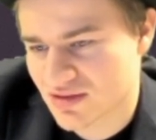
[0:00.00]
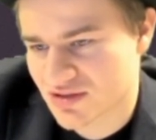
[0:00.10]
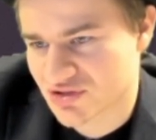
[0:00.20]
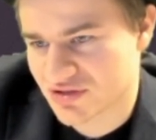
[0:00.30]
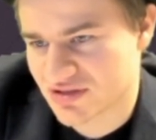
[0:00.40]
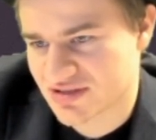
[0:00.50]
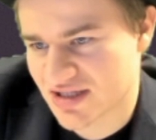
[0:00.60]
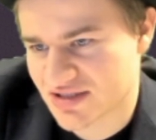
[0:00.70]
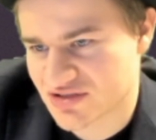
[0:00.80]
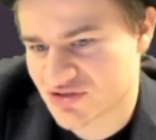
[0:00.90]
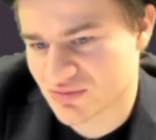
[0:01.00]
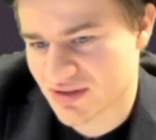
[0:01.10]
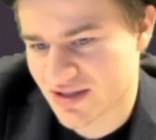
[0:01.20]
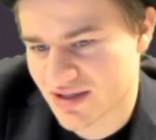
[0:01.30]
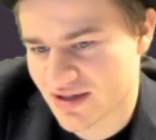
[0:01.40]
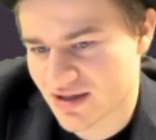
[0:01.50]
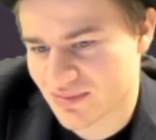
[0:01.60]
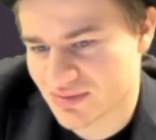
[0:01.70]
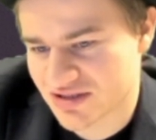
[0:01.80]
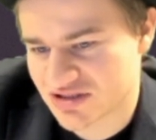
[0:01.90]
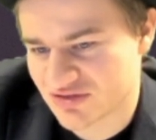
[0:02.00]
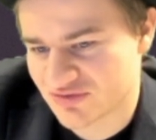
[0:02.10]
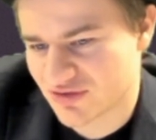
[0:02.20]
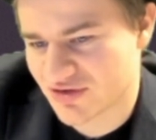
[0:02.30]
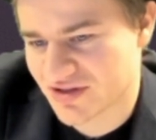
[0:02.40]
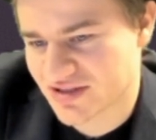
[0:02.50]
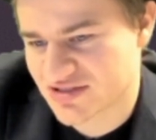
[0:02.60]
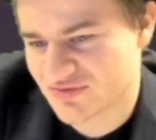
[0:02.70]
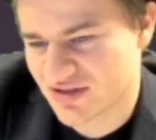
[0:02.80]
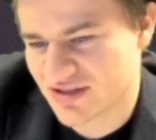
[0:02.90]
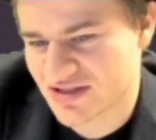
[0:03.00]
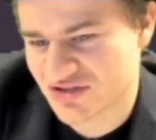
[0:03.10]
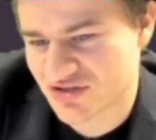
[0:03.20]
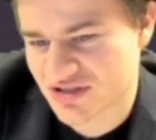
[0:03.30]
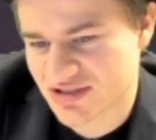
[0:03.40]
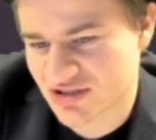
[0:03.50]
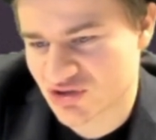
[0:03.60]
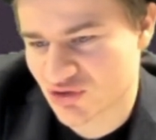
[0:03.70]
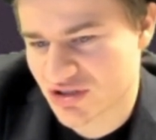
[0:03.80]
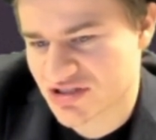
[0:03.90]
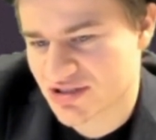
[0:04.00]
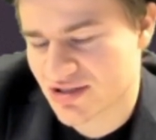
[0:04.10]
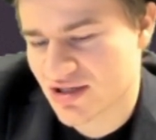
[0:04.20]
So he decides to play g4, and it's a very interesting choice.